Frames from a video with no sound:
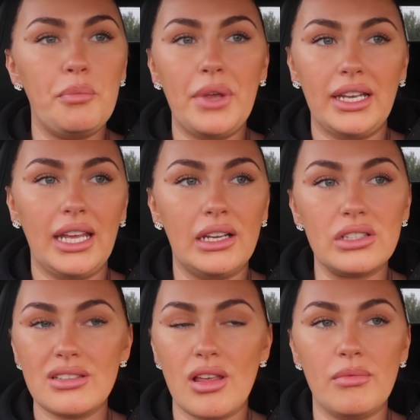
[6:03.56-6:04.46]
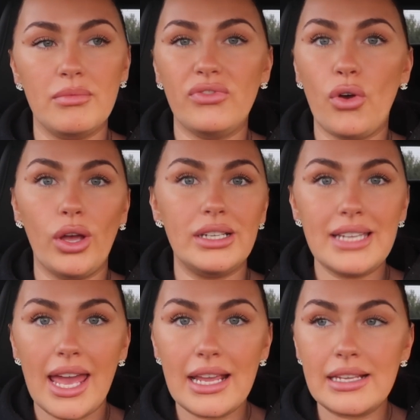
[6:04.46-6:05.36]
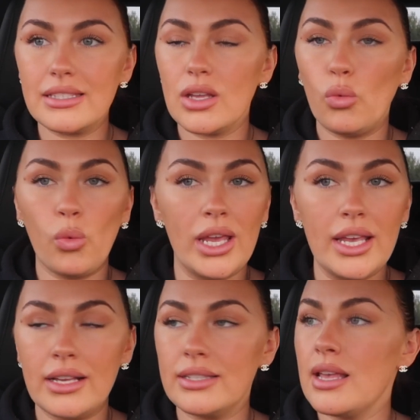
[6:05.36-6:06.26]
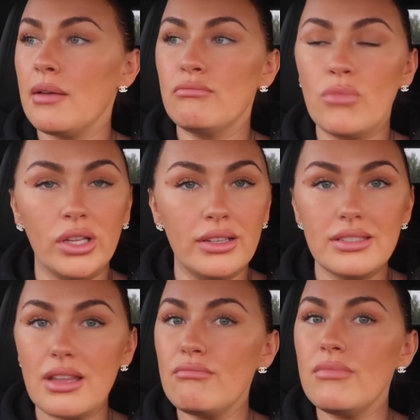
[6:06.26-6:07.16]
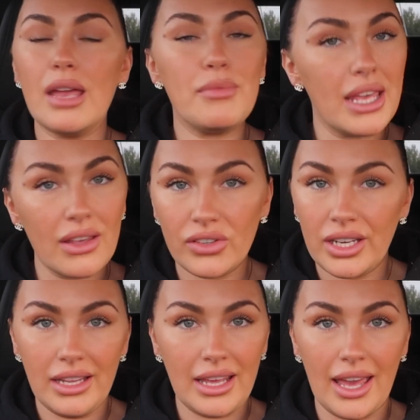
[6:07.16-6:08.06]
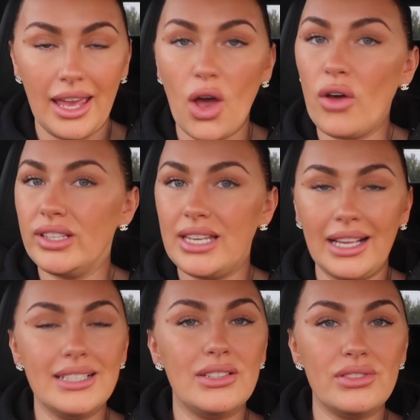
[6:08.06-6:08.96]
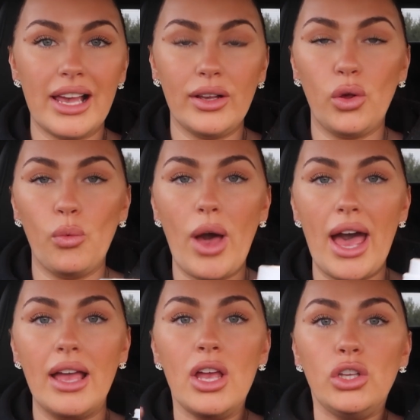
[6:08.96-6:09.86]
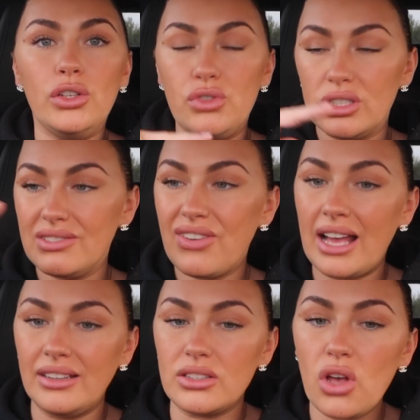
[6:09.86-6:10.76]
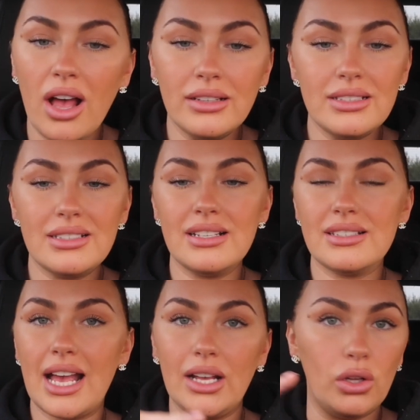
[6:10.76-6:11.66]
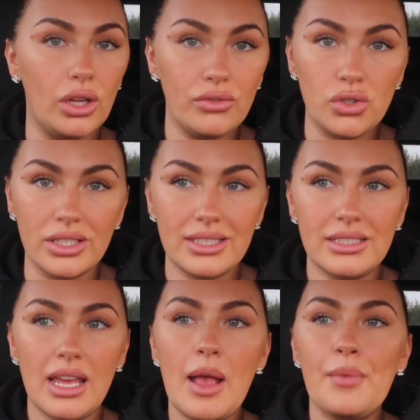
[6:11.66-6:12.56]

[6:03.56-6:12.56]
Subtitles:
have been in a slump for days, weeks, months, maybe even a year of a negative cycle, where you've just found this constant cycle of just,